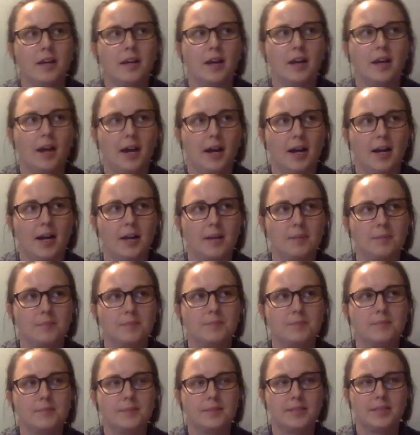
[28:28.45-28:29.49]

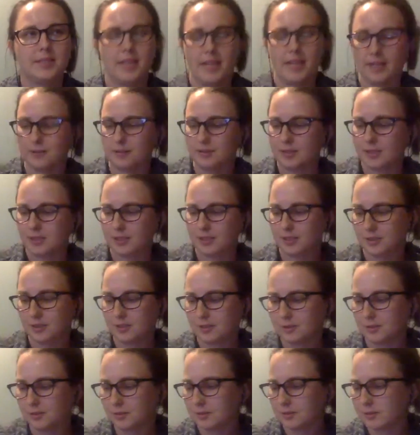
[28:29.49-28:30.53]
down
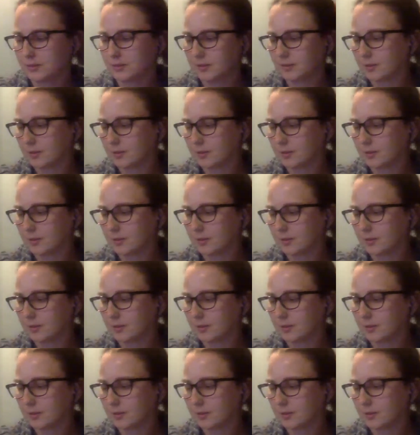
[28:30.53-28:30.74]
to,